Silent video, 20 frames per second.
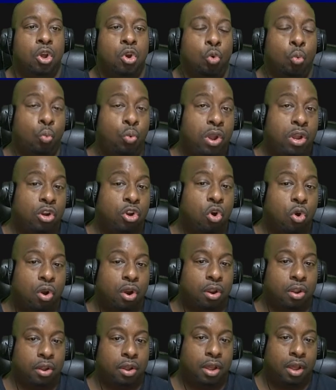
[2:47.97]
we're going
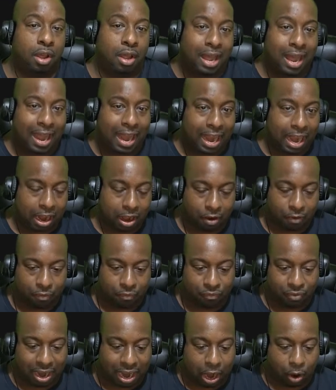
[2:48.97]
to have
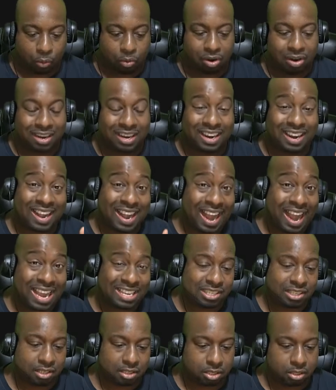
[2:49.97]
our
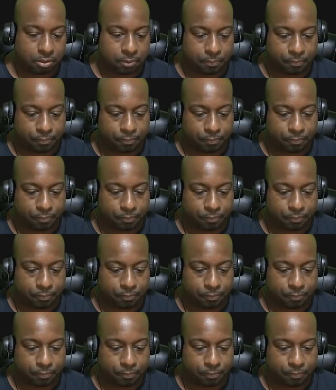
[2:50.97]
classes